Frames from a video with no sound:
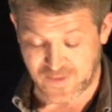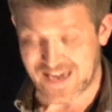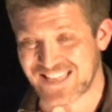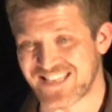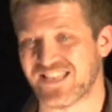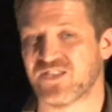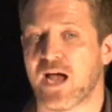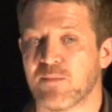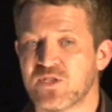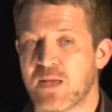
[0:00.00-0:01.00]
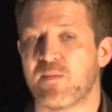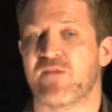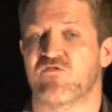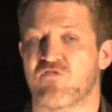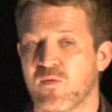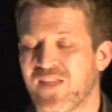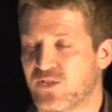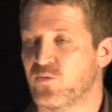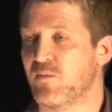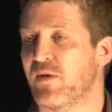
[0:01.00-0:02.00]
And into this gap stepped methadone.
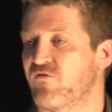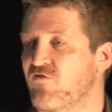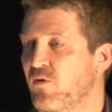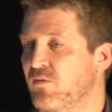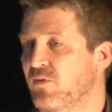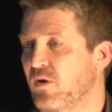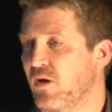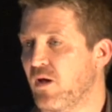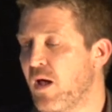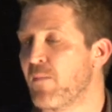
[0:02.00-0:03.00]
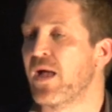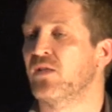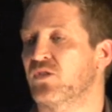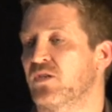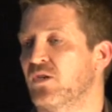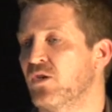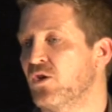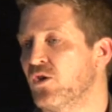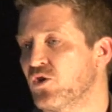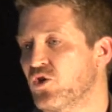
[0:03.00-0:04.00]
That's when methadone emerged.
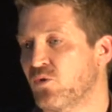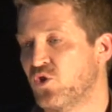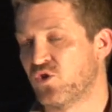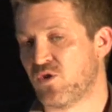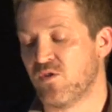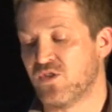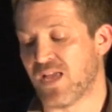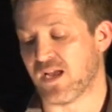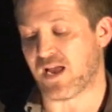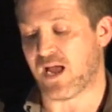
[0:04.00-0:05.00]
So as soon as that